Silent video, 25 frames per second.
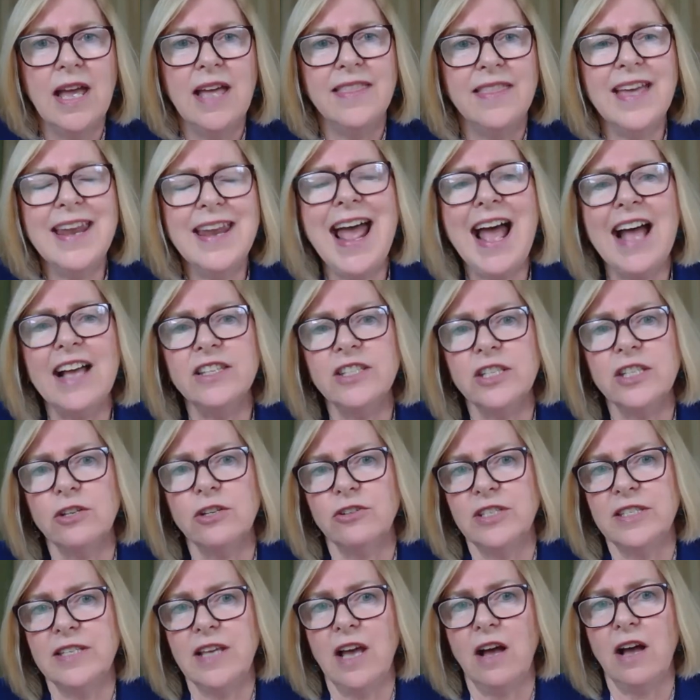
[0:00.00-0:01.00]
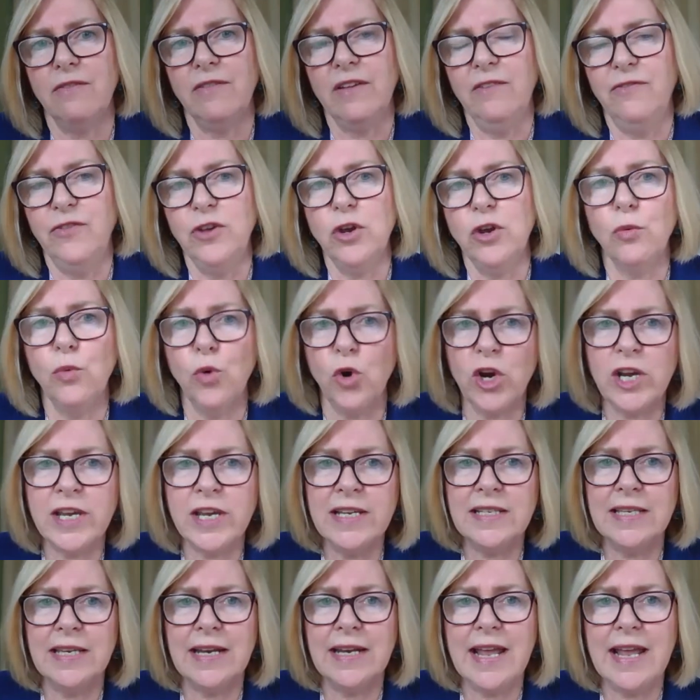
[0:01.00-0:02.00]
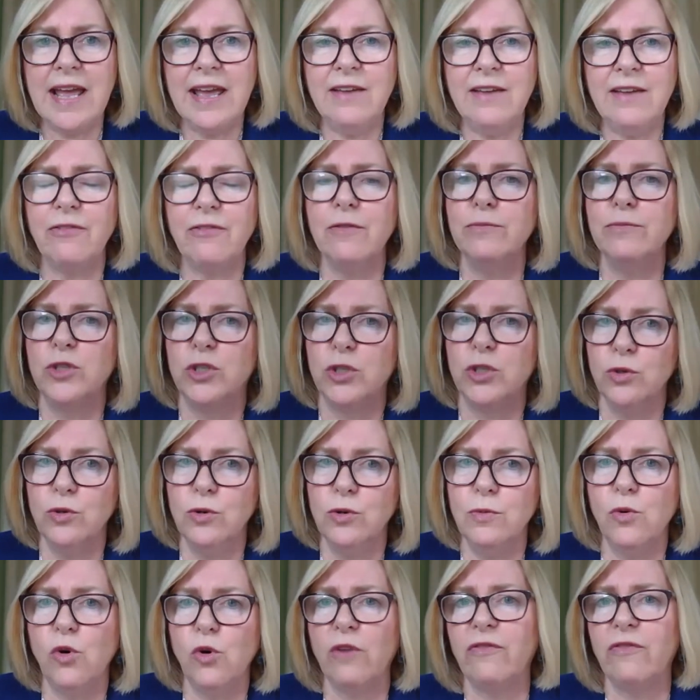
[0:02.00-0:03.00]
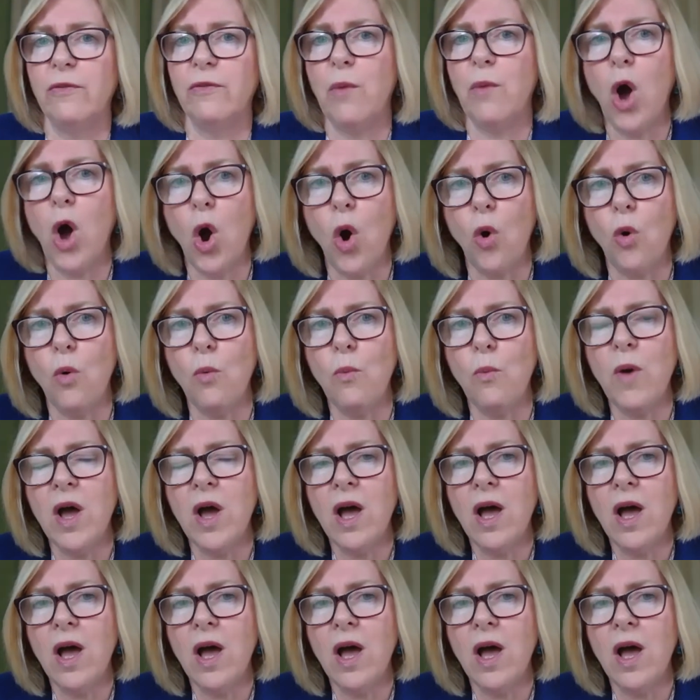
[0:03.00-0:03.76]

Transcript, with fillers: Then ask yourself, if you're working today from Zoom or from home,